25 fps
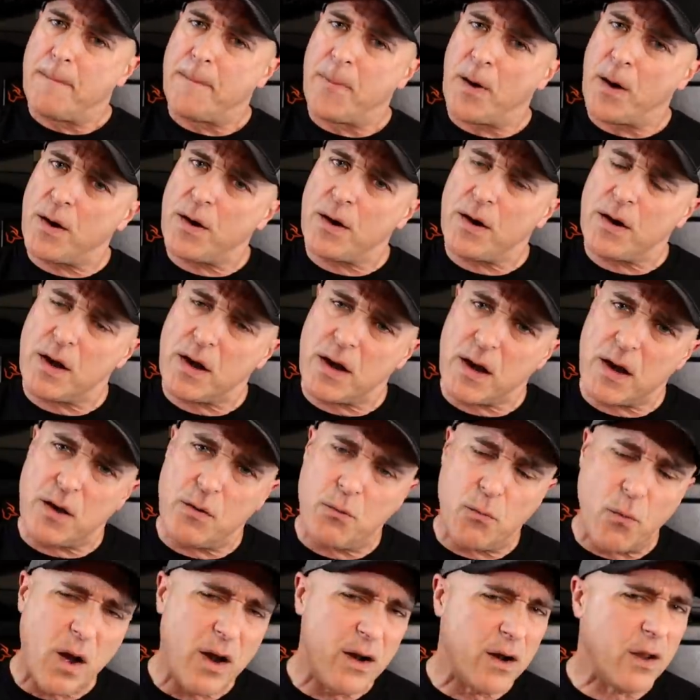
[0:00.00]
But
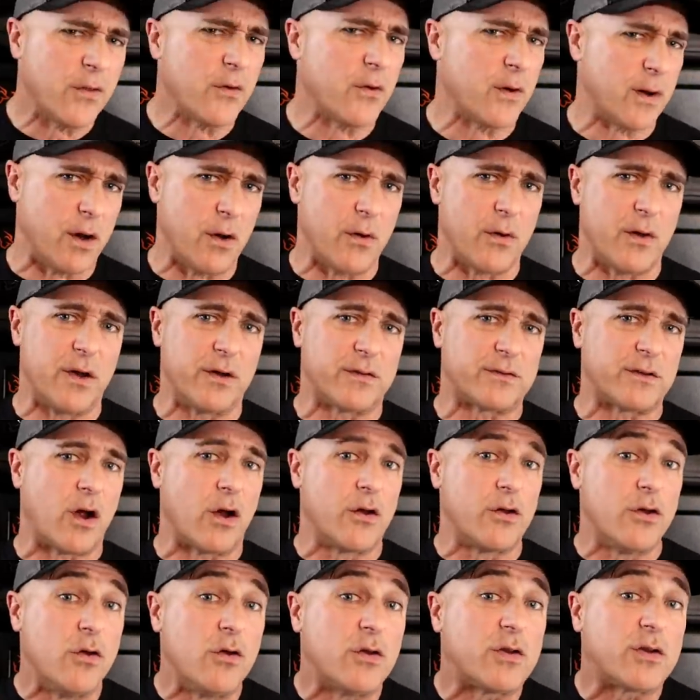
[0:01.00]
in what other areas
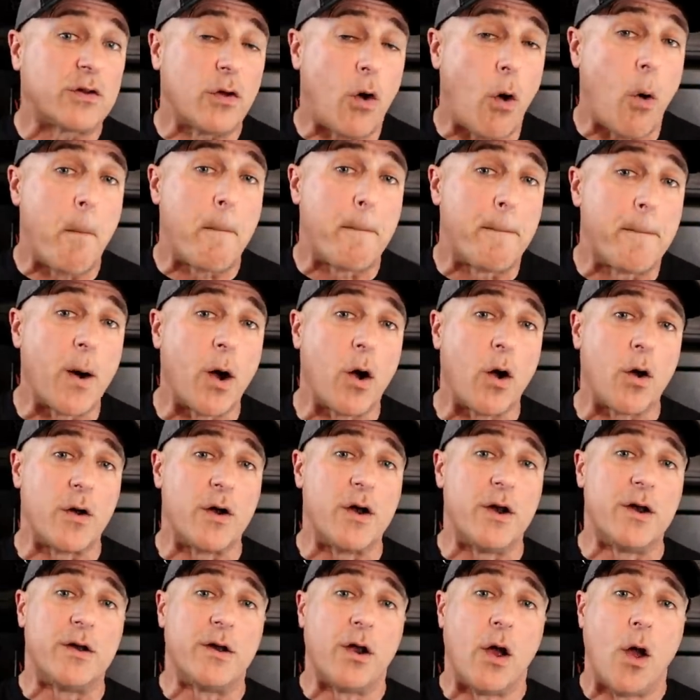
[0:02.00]
are you so
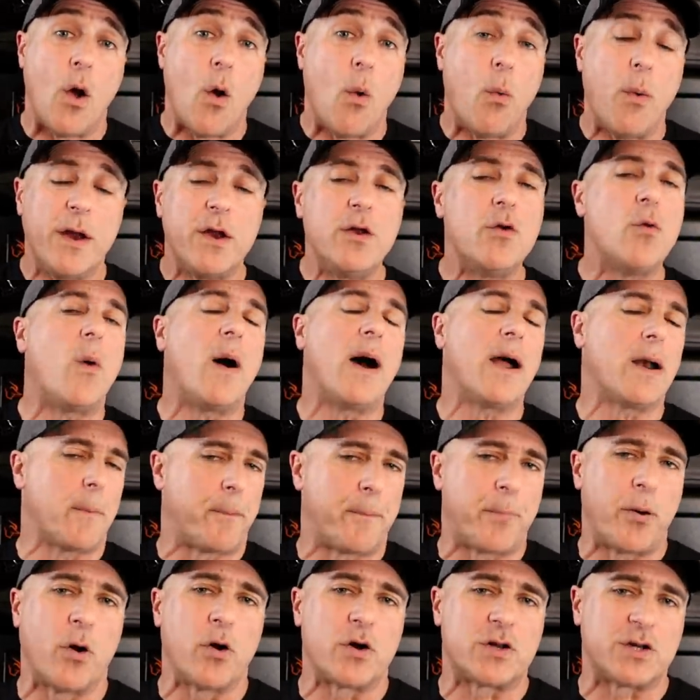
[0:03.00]
burdened when you want to
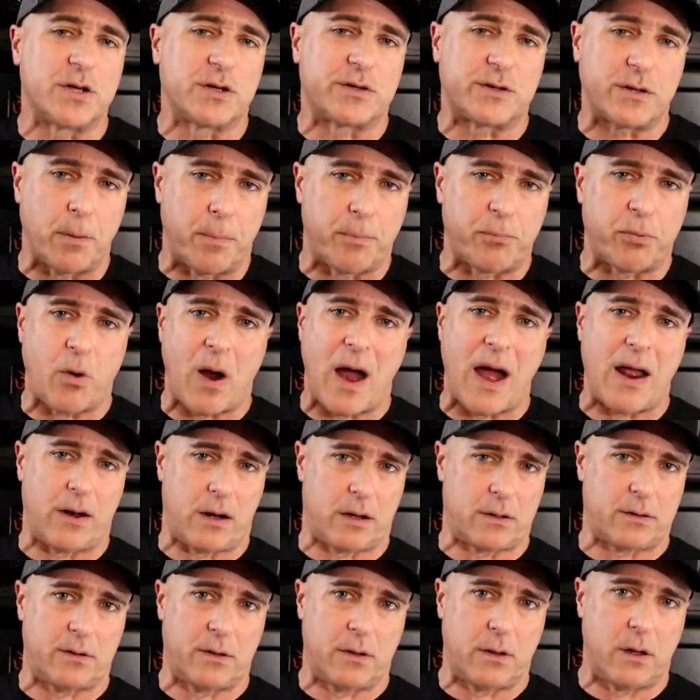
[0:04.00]
purchase a
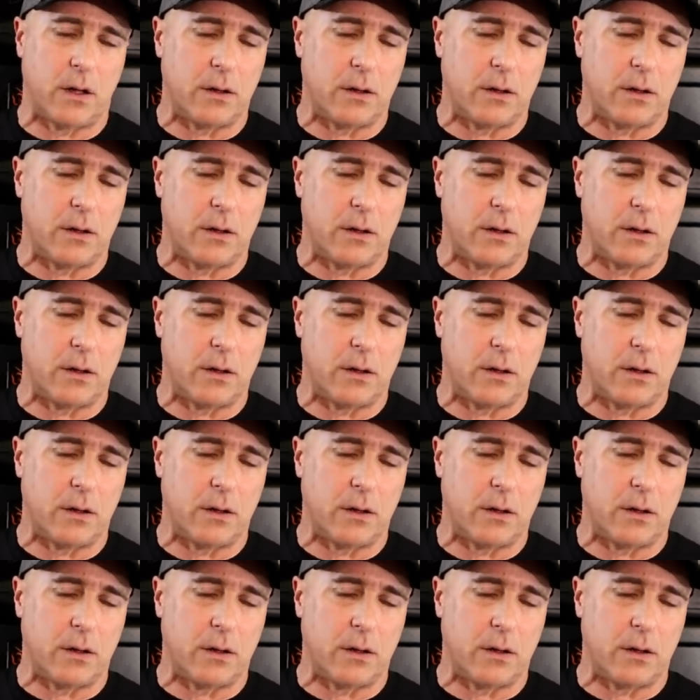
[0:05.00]
product?